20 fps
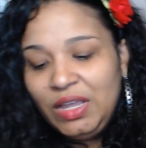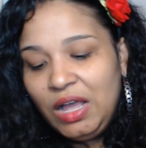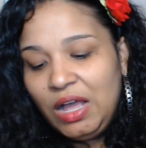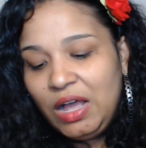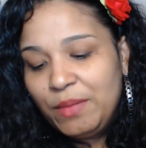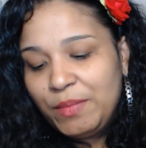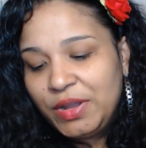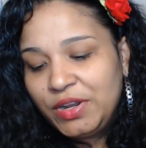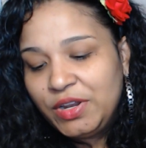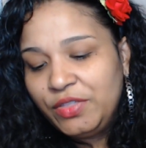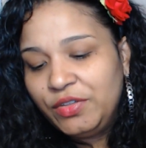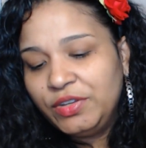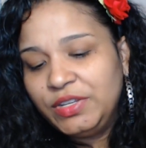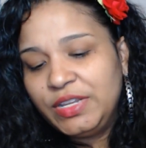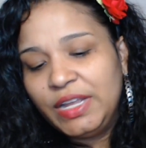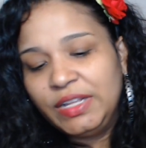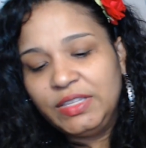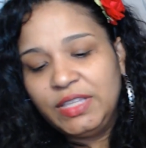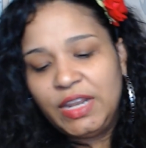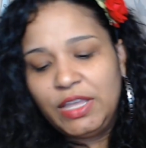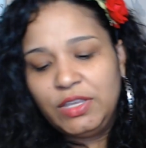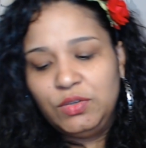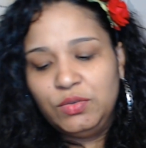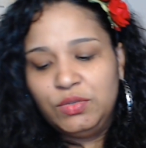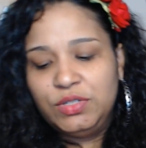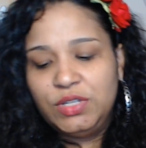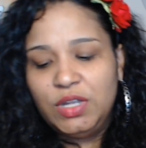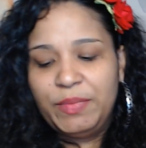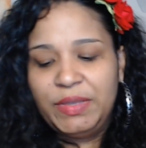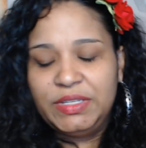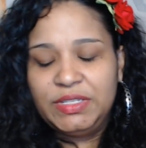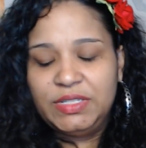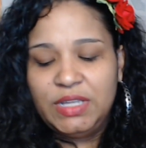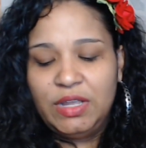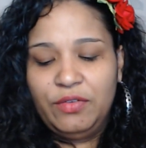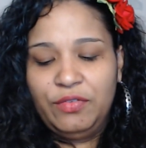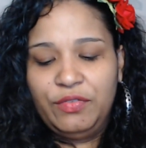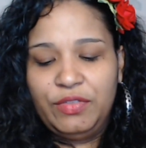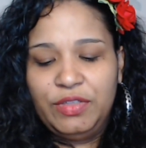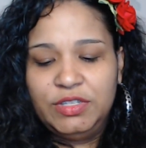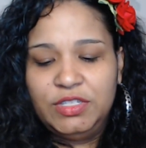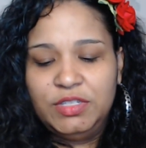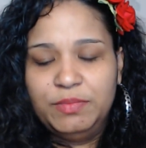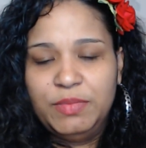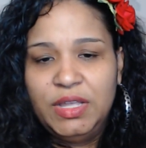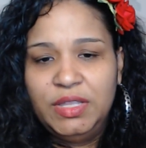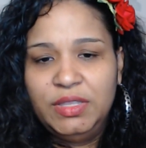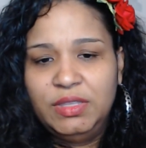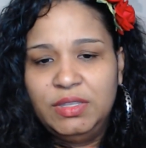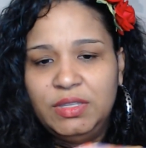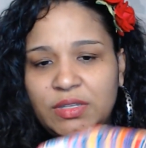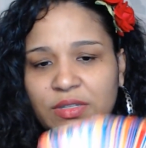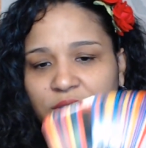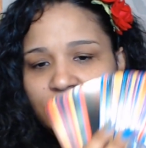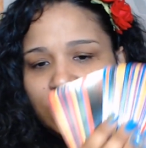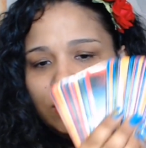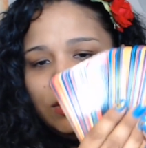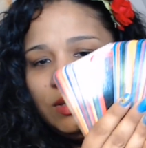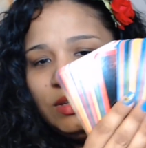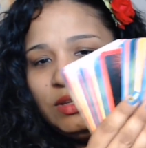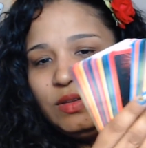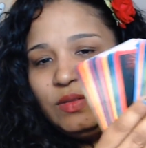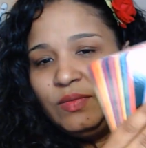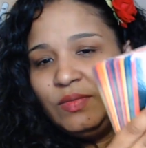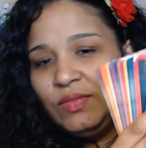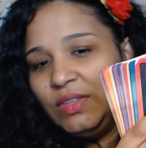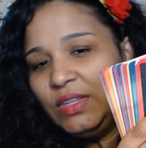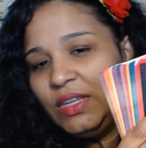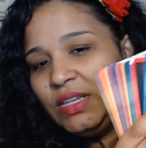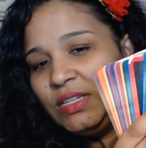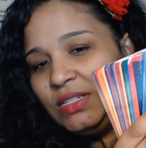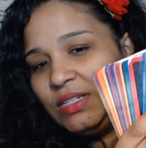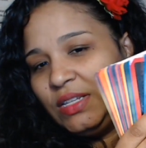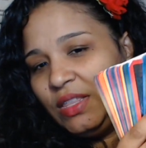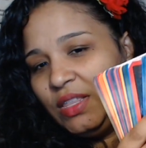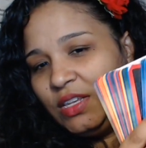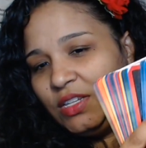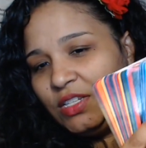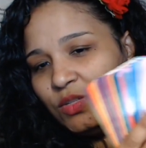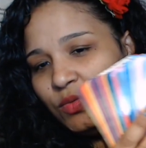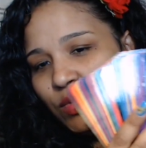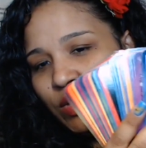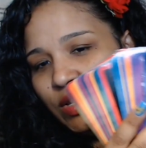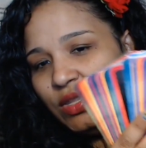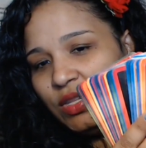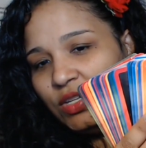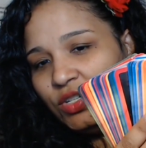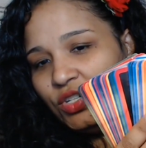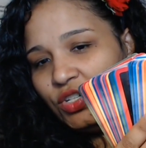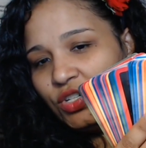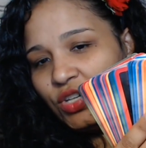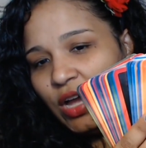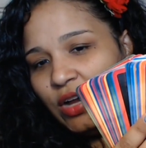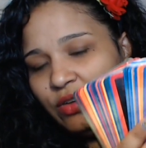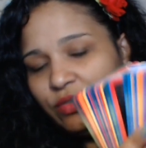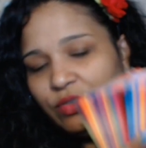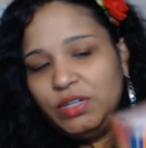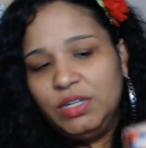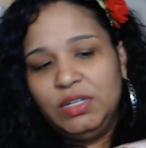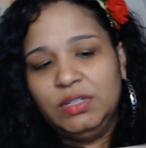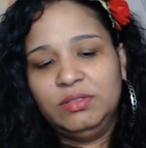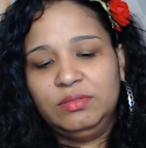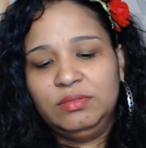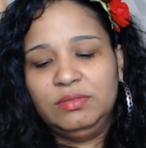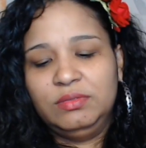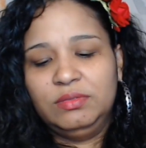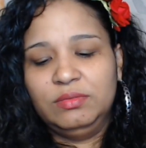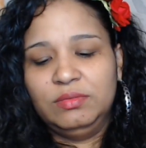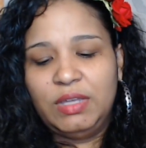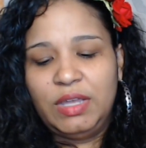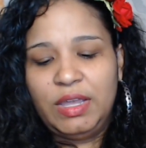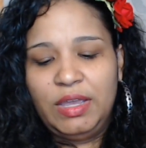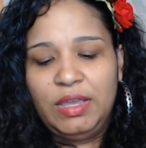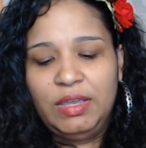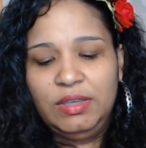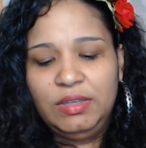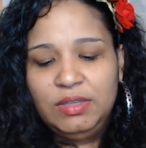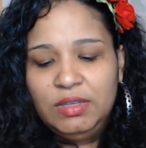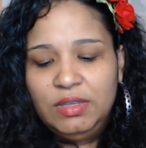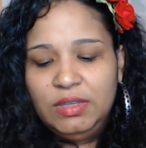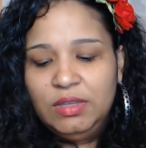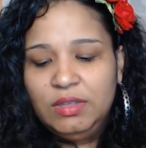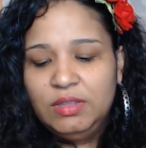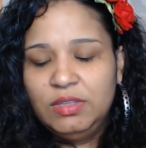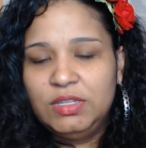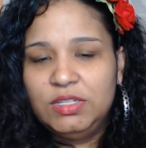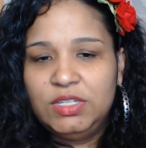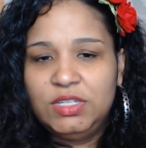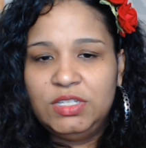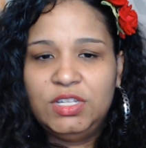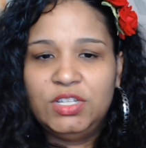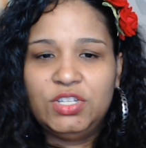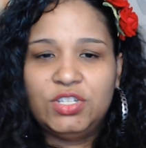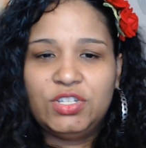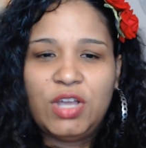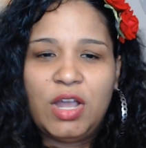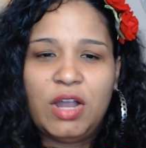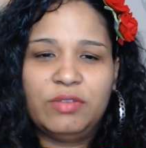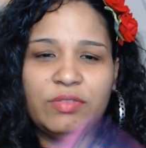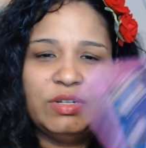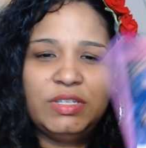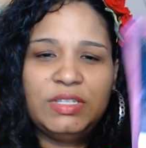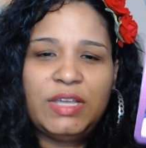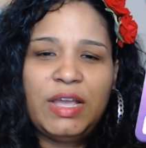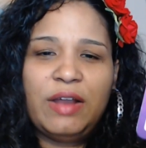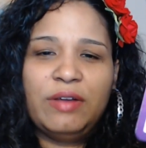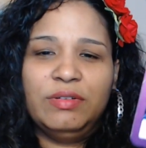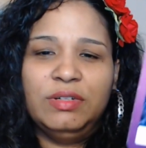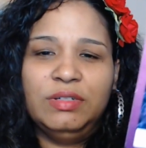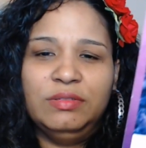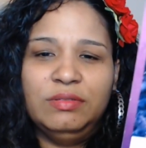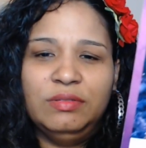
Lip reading: Another deck that I used on myself this month is this one, the Chakra. Okay, this is the Chakra Tarot.